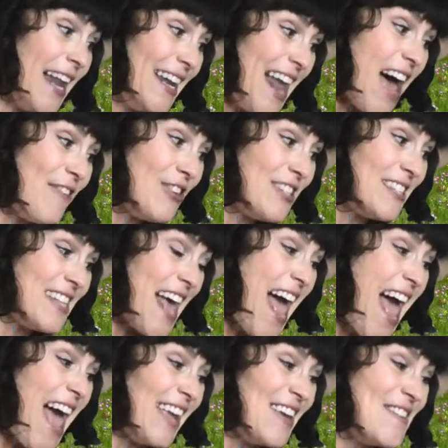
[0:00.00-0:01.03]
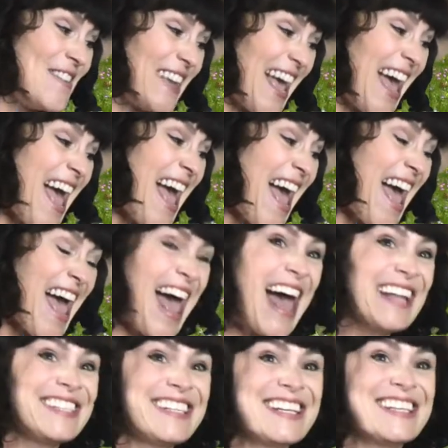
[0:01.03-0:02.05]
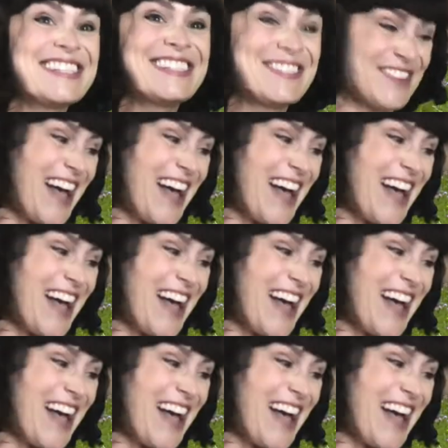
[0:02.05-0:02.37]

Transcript: Never say you can't, just